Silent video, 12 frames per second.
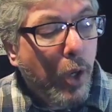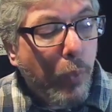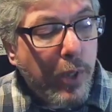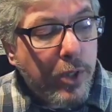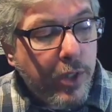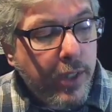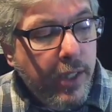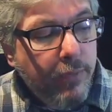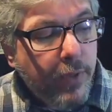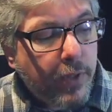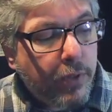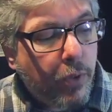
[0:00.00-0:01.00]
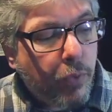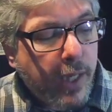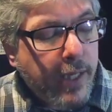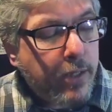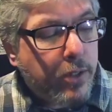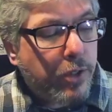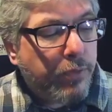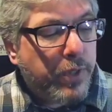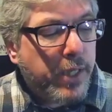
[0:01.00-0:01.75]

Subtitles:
which even the rights of